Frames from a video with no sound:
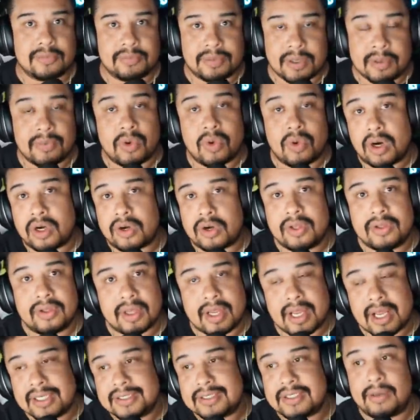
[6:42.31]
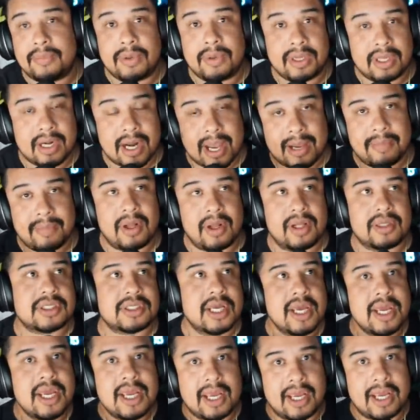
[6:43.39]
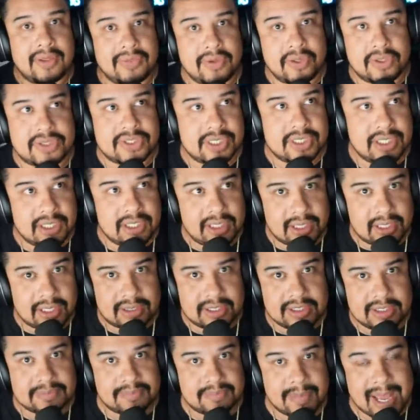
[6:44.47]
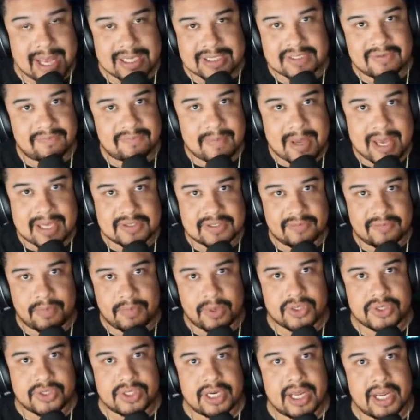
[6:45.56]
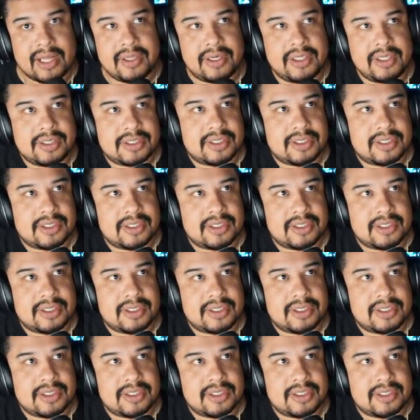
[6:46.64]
So people who are creating the content are bringing eyeballs, and they're seeing like these massive personalities.